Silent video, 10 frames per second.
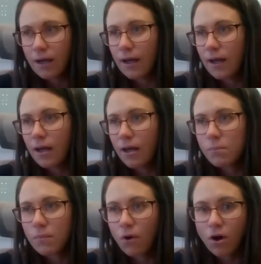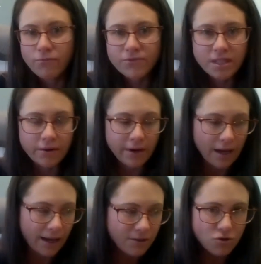After
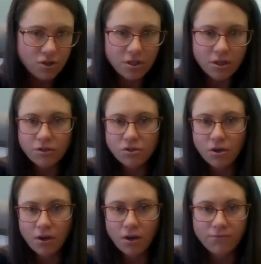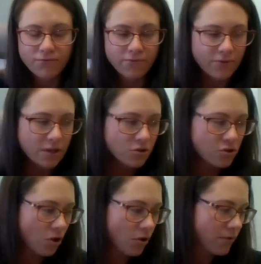100 years of
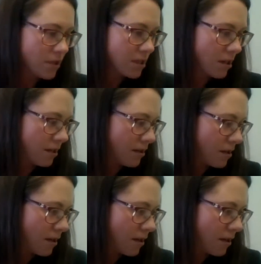insolvency,